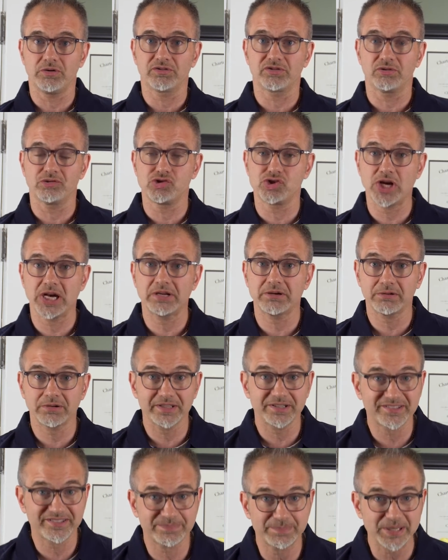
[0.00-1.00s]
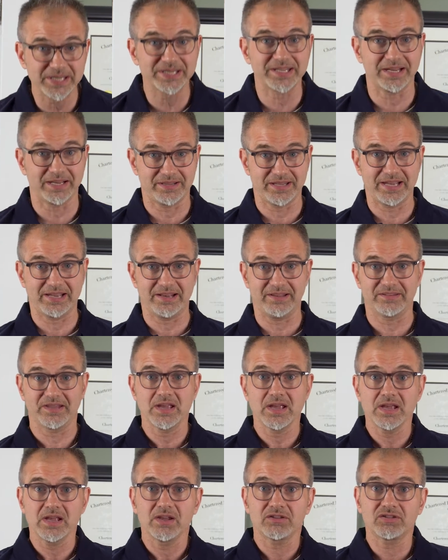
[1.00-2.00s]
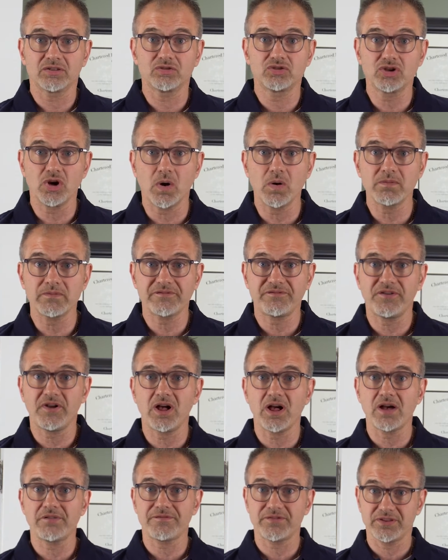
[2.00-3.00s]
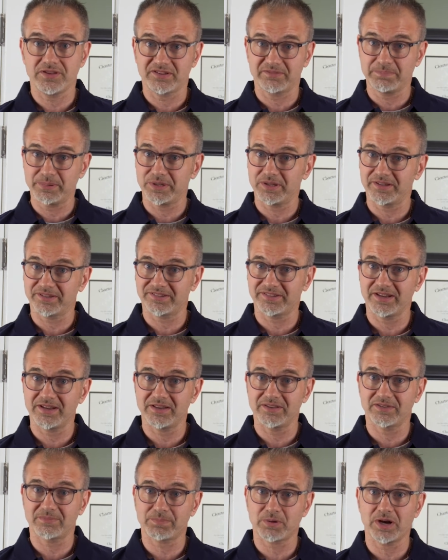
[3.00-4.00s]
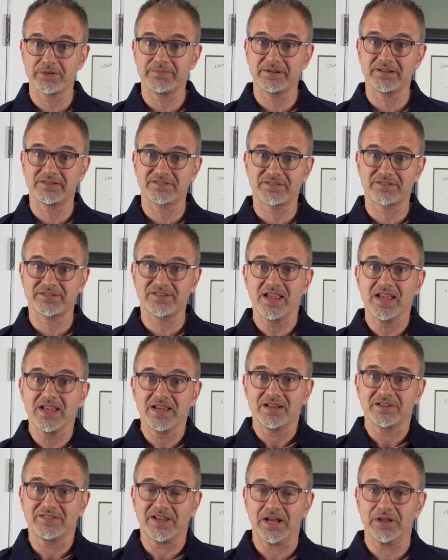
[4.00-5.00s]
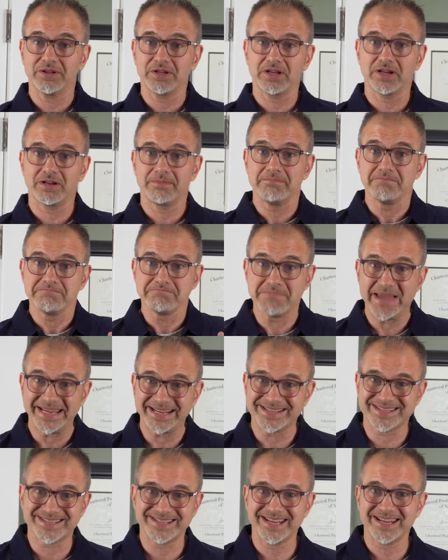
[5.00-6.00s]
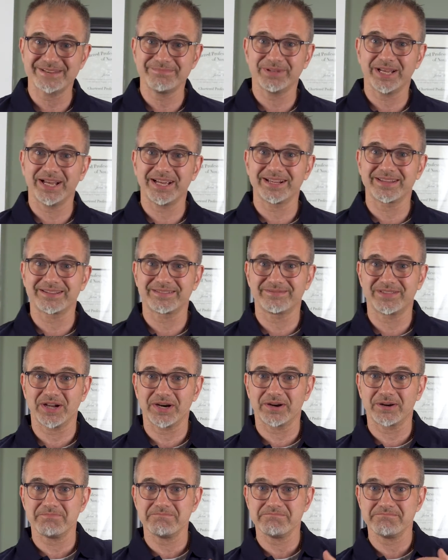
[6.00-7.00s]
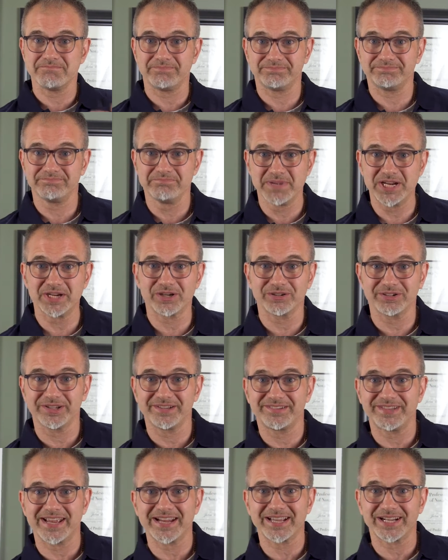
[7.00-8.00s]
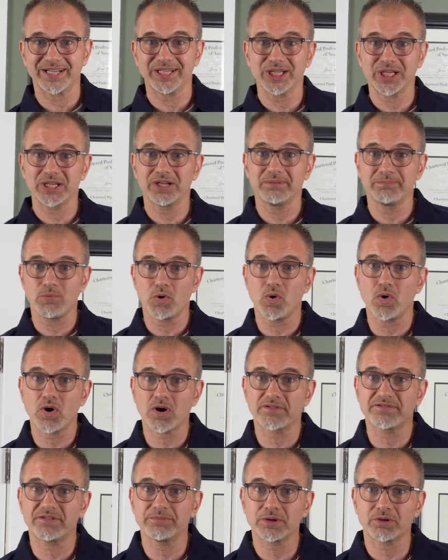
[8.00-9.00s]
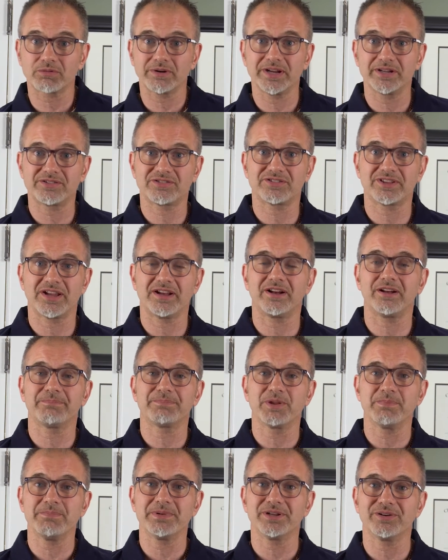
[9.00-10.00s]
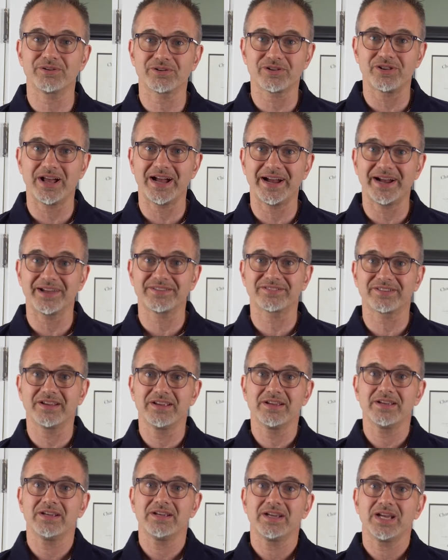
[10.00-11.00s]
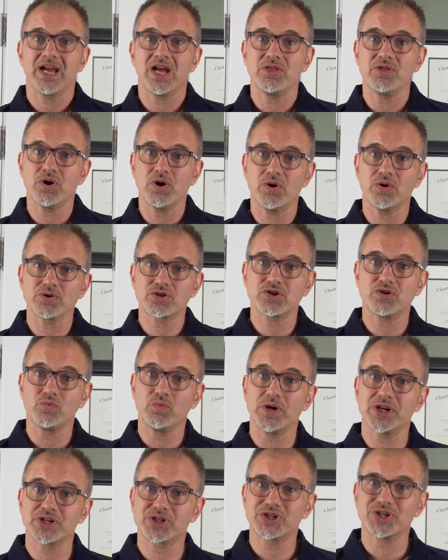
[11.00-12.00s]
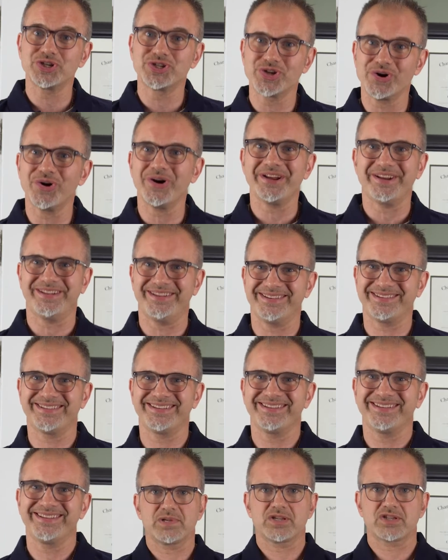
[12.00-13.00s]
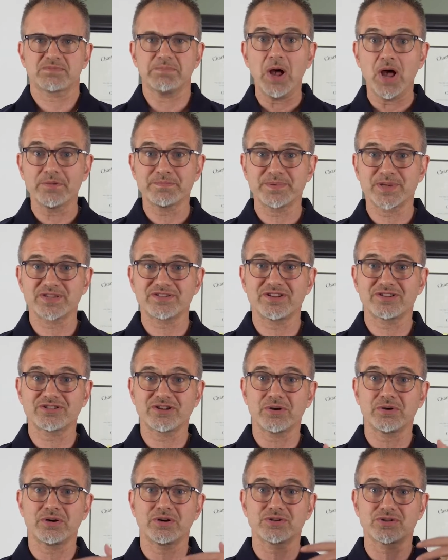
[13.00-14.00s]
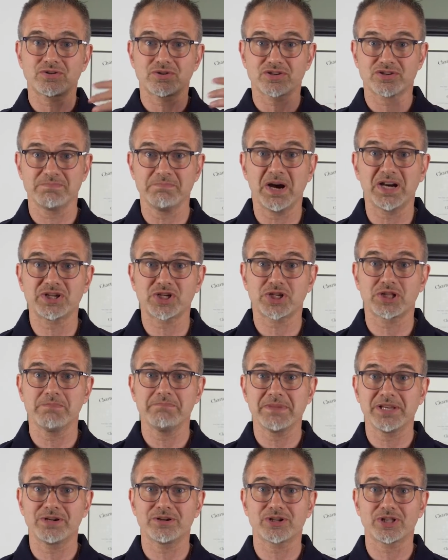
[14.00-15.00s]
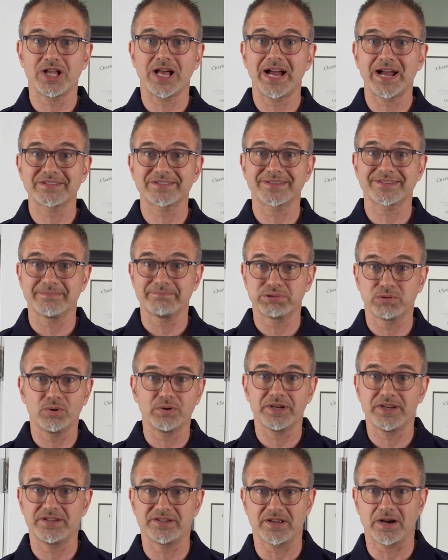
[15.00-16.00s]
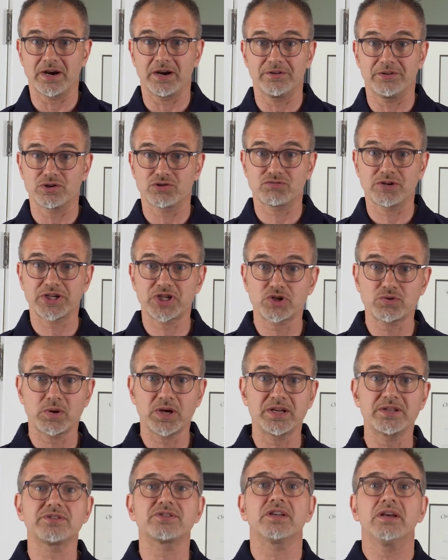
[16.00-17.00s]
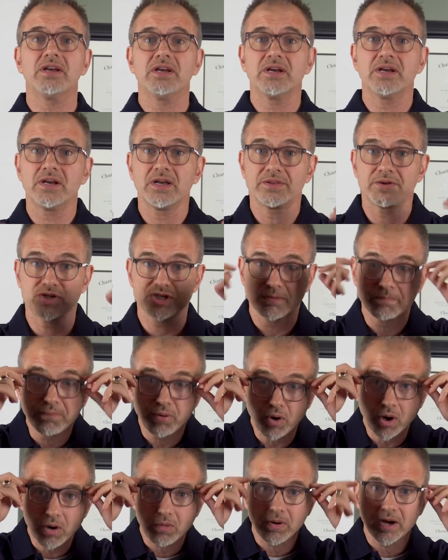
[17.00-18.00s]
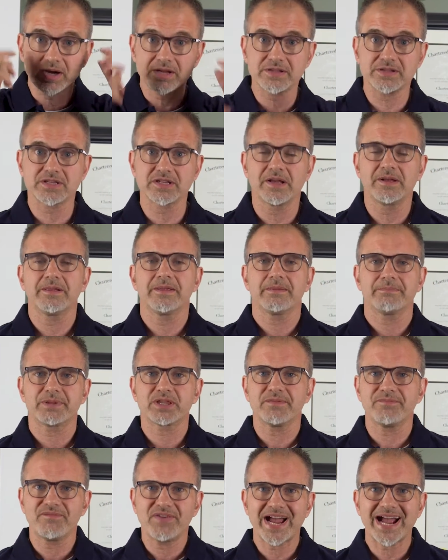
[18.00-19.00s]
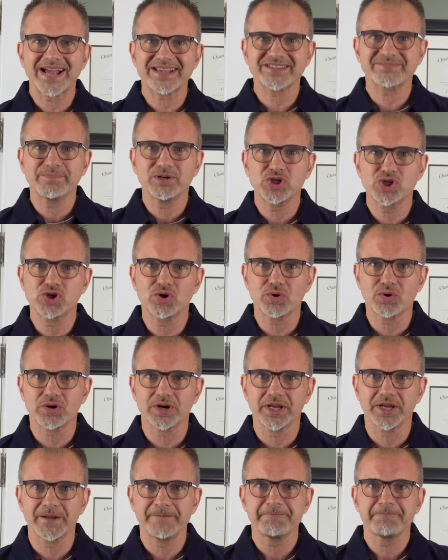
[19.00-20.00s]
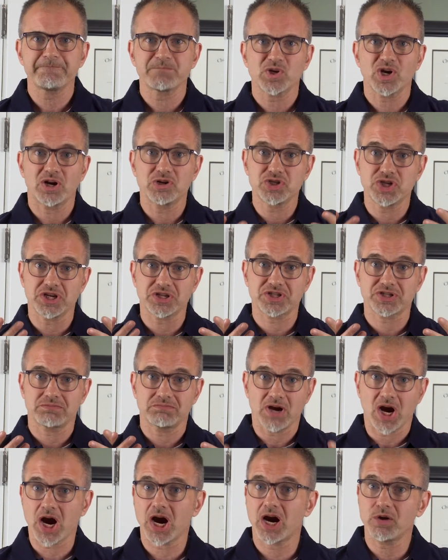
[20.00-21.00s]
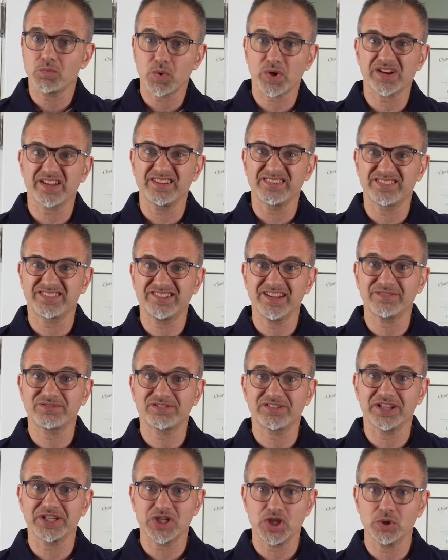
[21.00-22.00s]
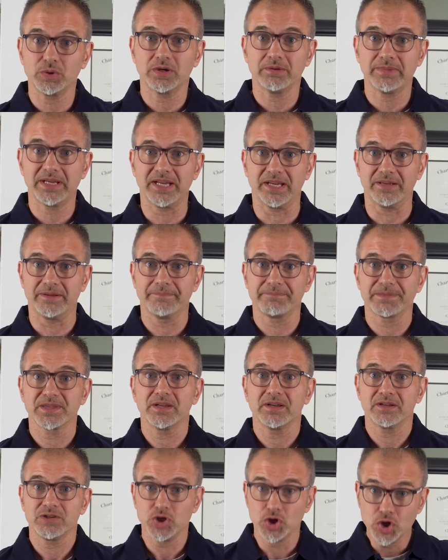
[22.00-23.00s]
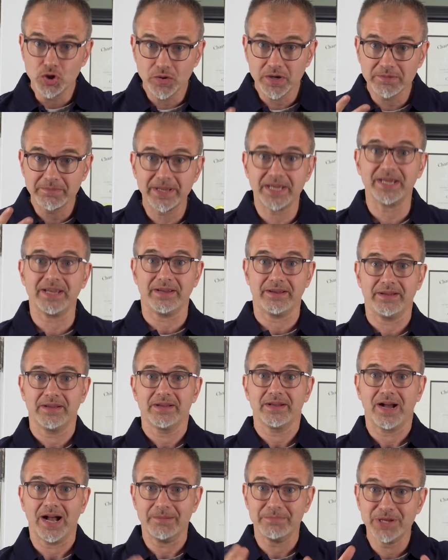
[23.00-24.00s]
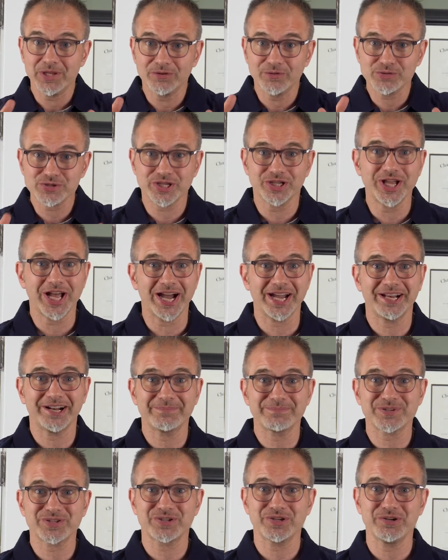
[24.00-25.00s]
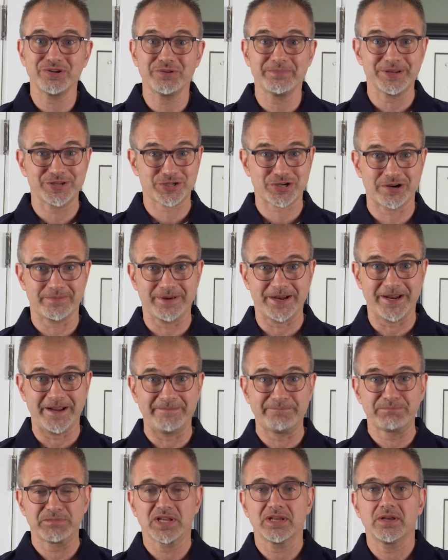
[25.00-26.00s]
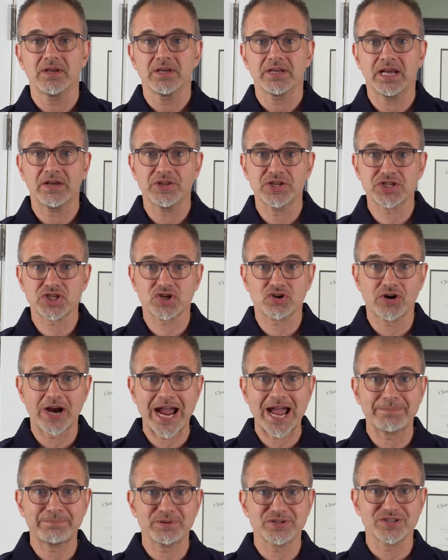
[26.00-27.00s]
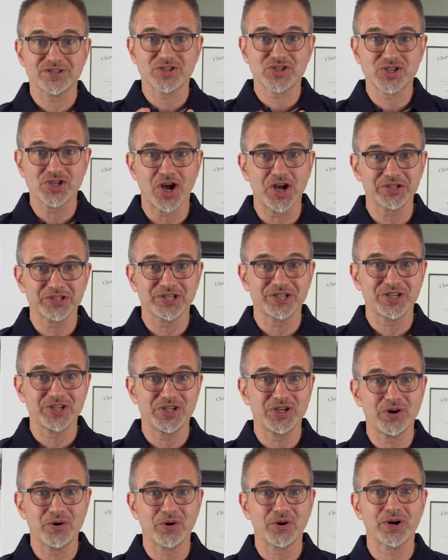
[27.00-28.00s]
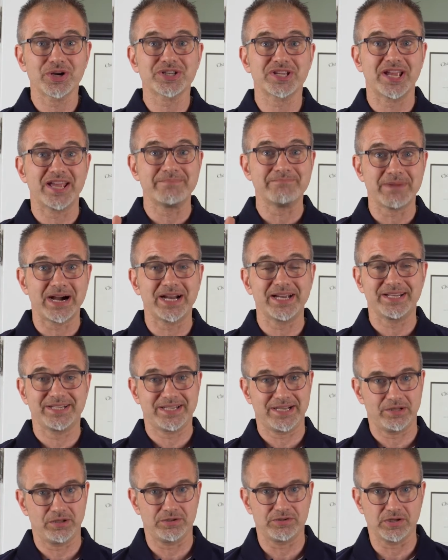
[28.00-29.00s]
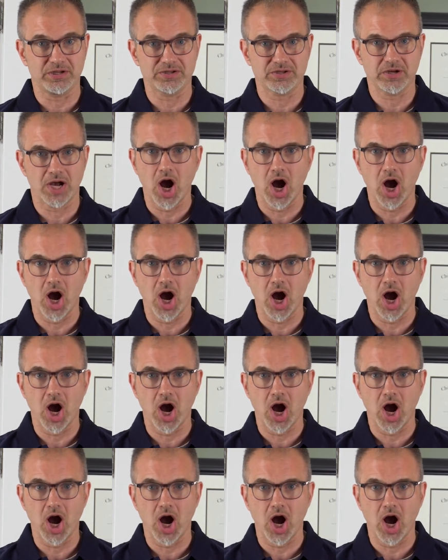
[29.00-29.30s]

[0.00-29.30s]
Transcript: So generally speaking, that is. So don't fall for this bill of sale this Prime Minister's telling you to make it seem like they're merely taking a little more from the rich to help the middle class and those who wish to join it. Small business owners are as much the middle class as employees are. There's rich ones, there's some poor ones, but the vast majority are just hard-working stiffs like you and me. You and me. I'm in those lineups too, Mr. Man. Now this crap is insulting to yours and my intelligence.